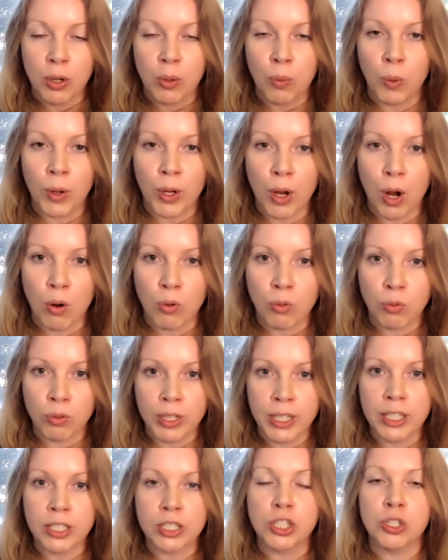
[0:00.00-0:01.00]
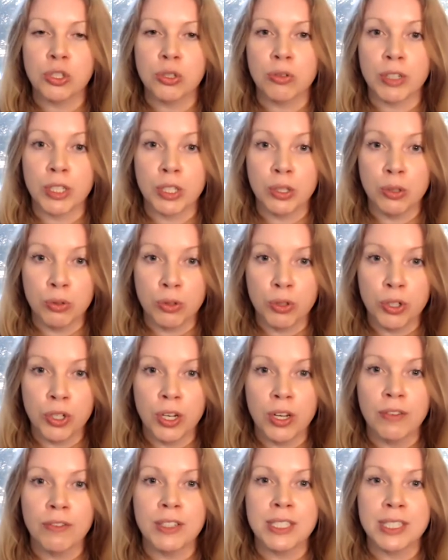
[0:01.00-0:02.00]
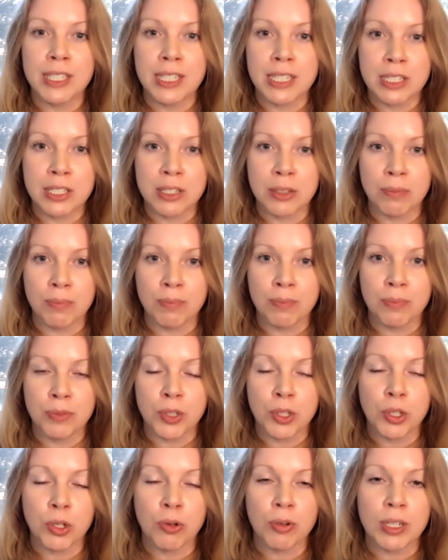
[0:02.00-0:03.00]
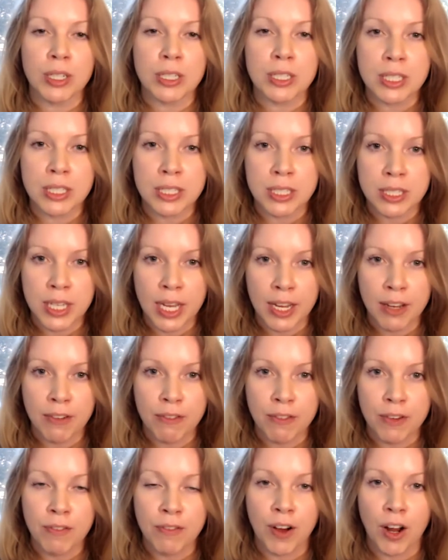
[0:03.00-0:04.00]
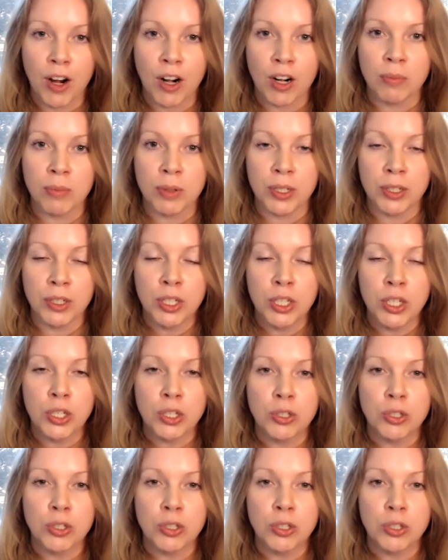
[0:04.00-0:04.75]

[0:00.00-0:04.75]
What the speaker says: we are reassuring your nervous system that you're in a safe environment.